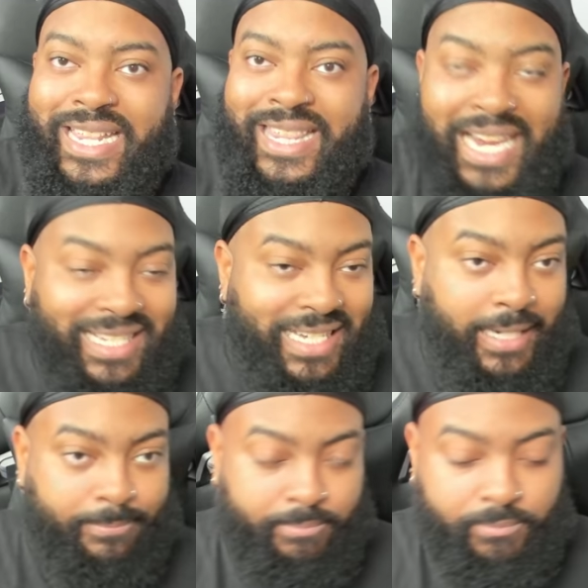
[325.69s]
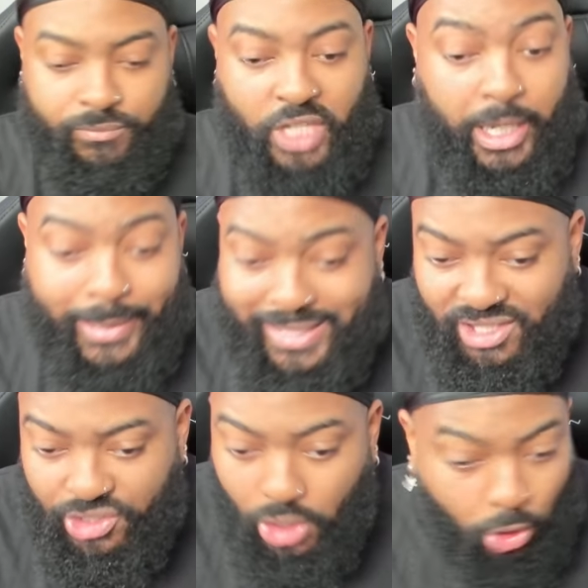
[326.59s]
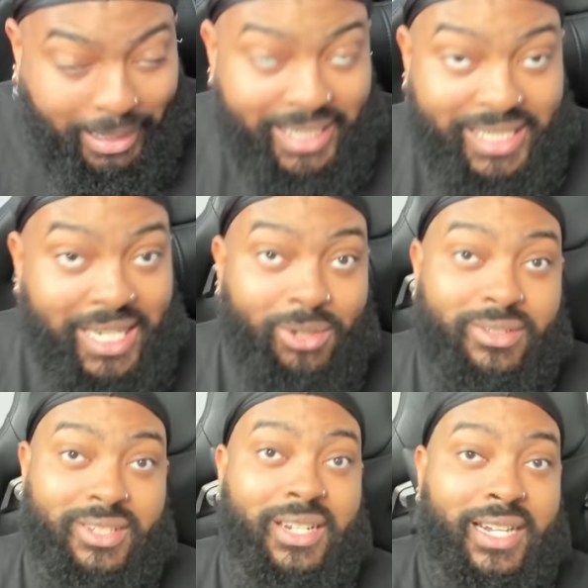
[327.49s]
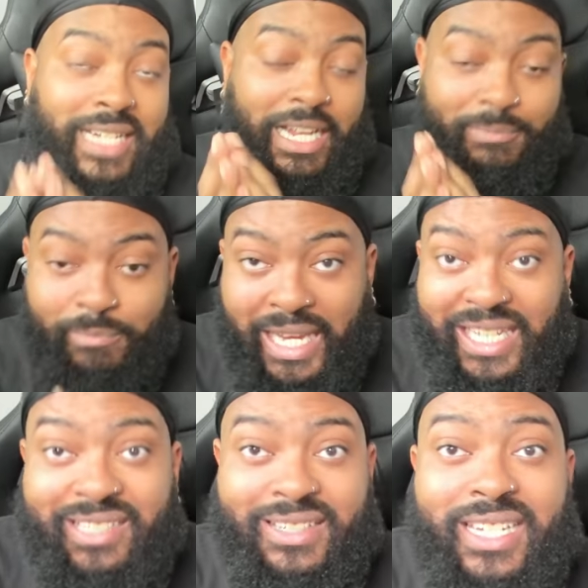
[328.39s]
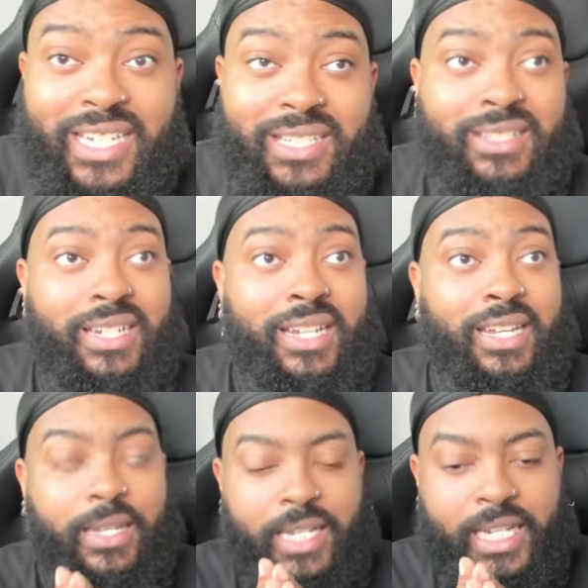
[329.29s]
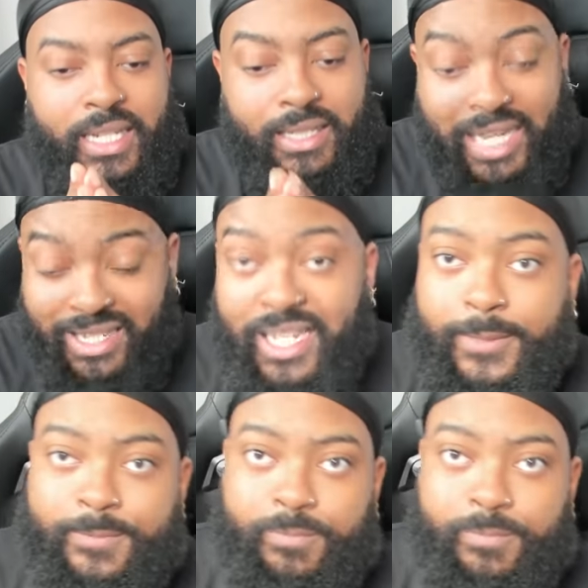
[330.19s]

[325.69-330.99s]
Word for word: That's it. There is nobody else that makes sense. That's it.